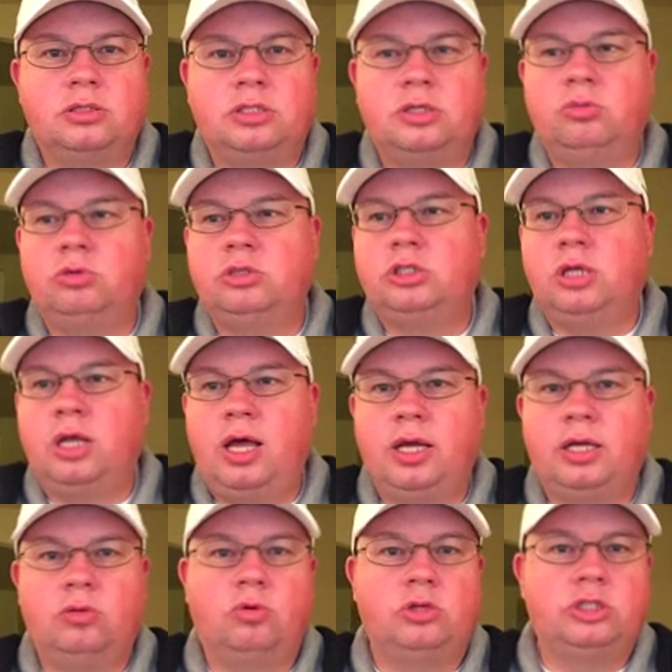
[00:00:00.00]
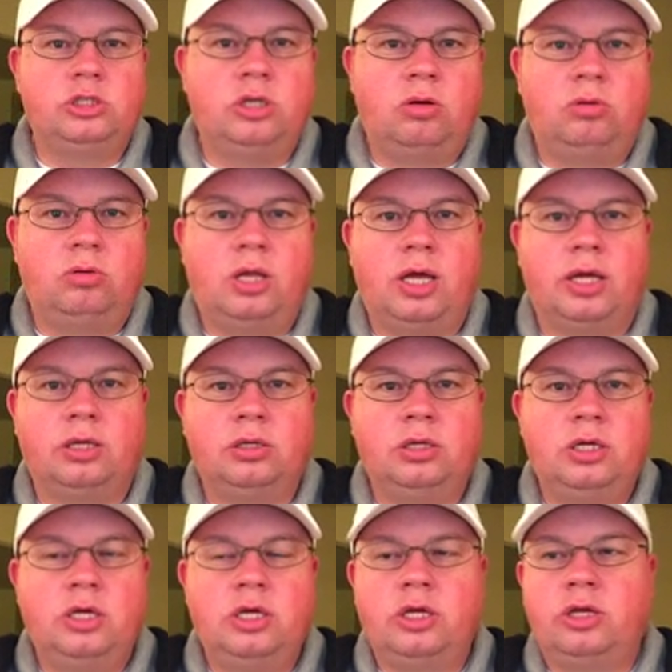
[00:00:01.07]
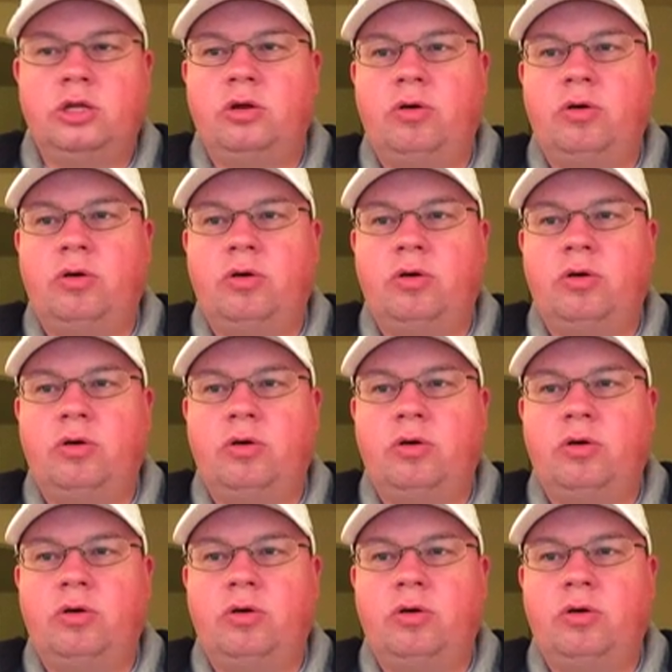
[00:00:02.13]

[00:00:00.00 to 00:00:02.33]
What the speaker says: See what you like, what you don't like. You